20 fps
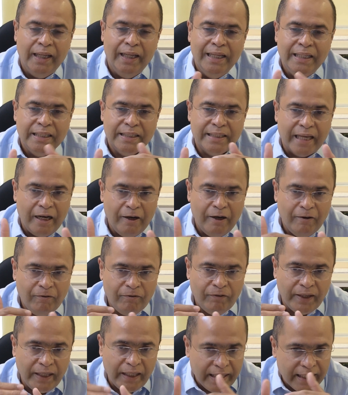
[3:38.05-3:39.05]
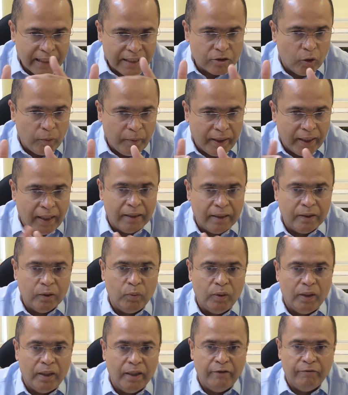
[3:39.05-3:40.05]
Self-healing is going to be another
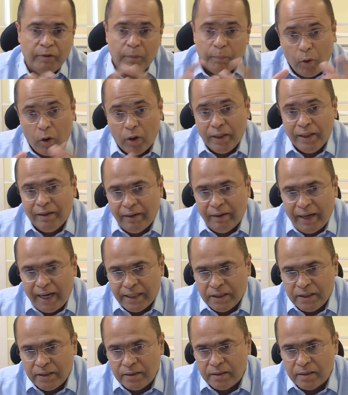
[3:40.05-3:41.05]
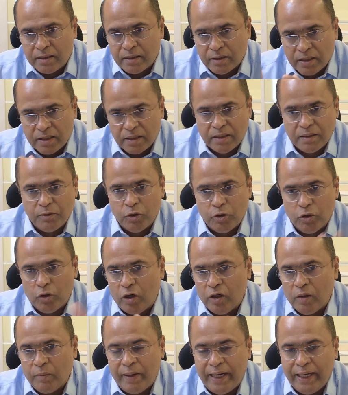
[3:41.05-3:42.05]
one. If a pod crashes, the system should
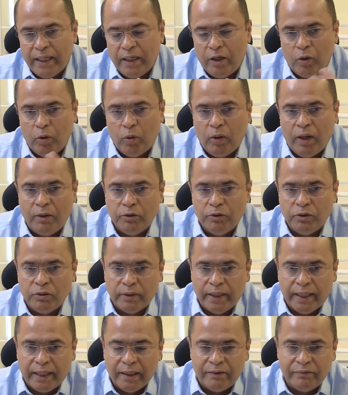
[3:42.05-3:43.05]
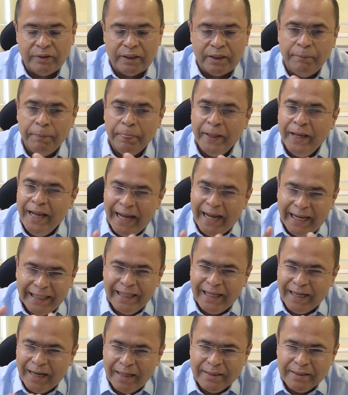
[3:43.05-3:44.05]
automatically know how to recover. And
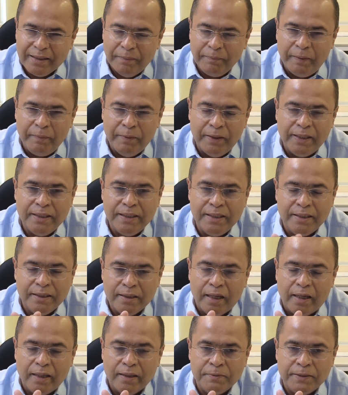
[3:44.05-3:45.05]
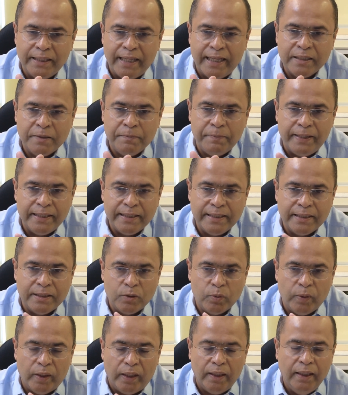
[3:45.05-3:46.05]
there are some emerging startups in that space as
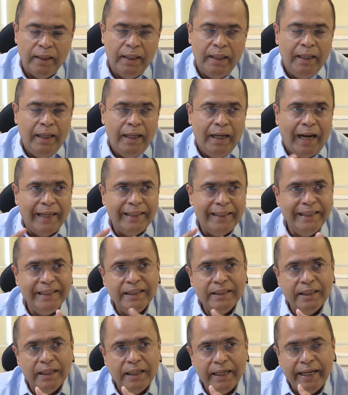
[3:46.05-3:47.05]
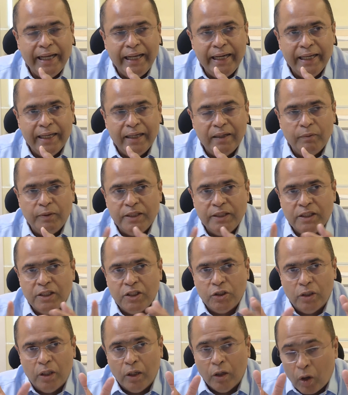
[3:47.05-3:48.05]
well. I think the third area, which
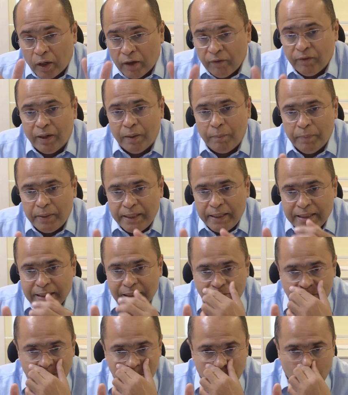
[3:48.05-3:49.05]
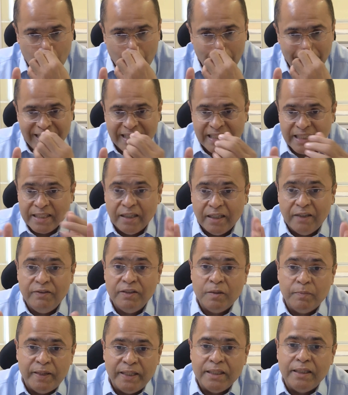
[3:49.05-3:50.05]
a lot of companies have deployed, is service
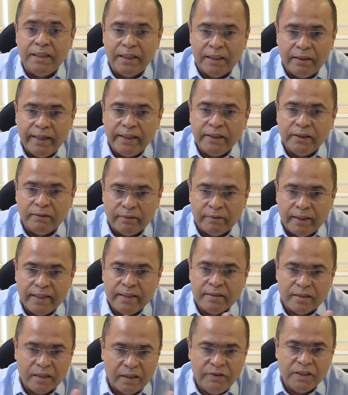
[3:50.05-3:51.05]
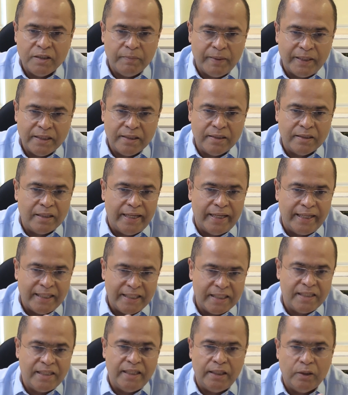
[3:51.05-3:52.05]
mesh integration, right? Service meshes like
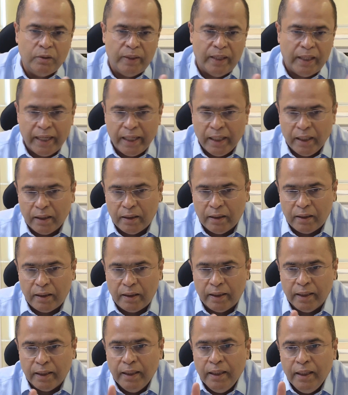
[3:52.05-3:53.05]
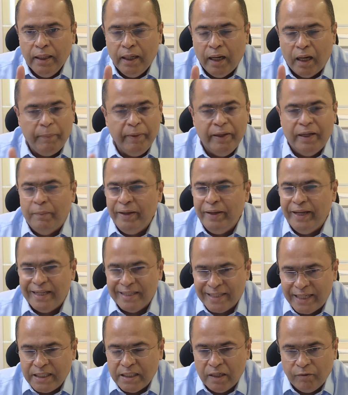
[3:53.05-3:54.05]
Istio and Linkerd are becoming
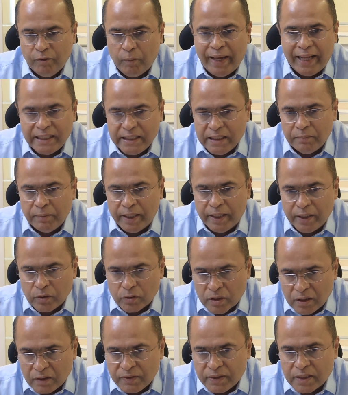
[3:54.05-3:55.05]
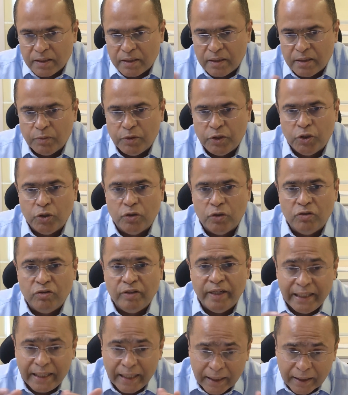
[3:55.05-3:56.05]
essential for managing microservices. We should
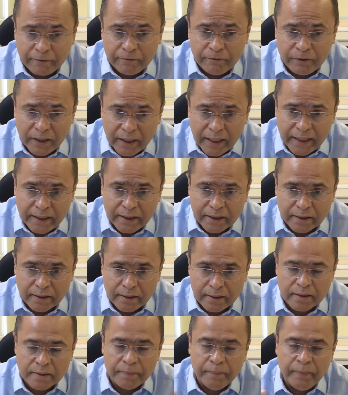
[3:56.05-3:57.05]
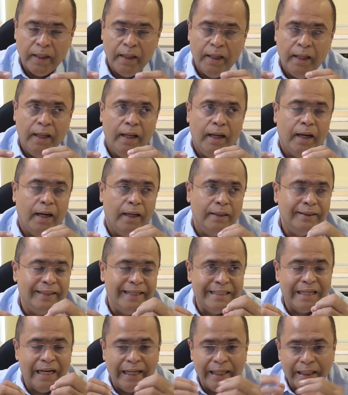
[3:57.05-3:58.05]
treat their configurations,
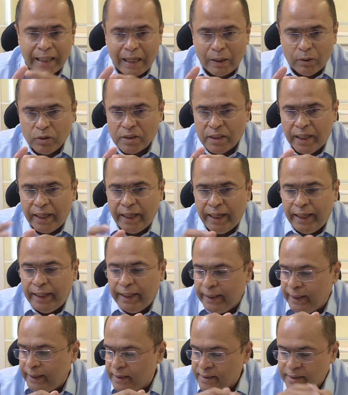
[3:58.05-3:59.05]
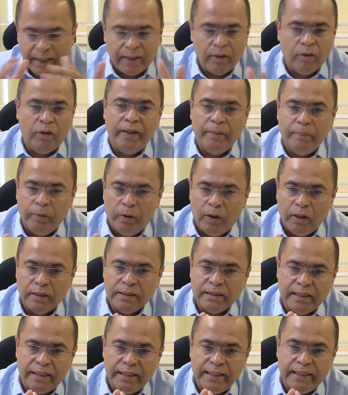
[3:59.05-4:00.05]
things like routing, security
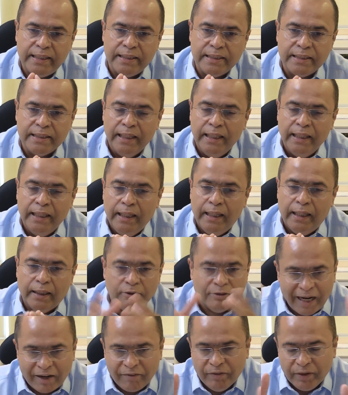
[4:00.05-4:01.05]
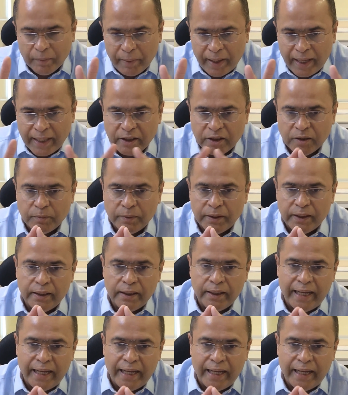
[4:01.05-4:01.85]
policies, traffic management